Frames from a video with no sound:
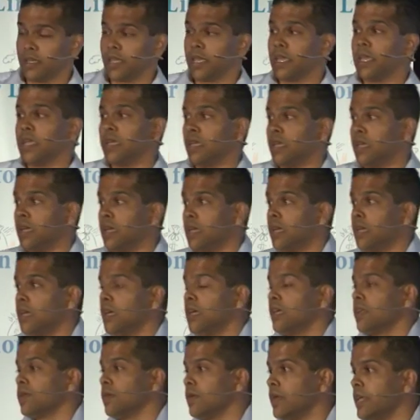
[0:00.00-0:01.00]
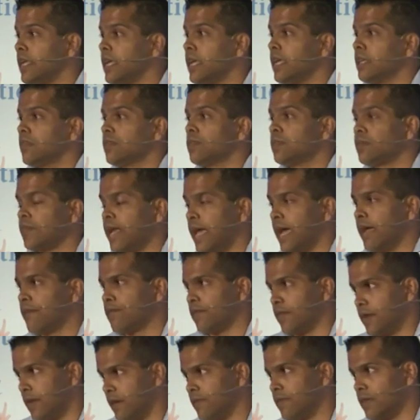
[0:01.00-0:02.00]
the key. You need to
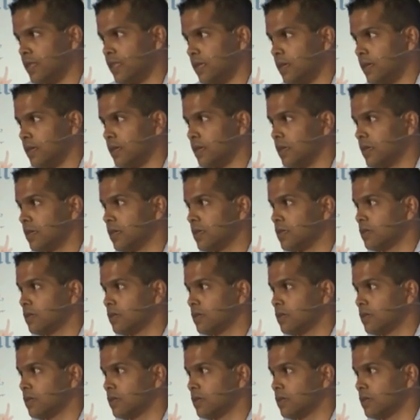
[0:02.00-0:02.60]
plan for everything.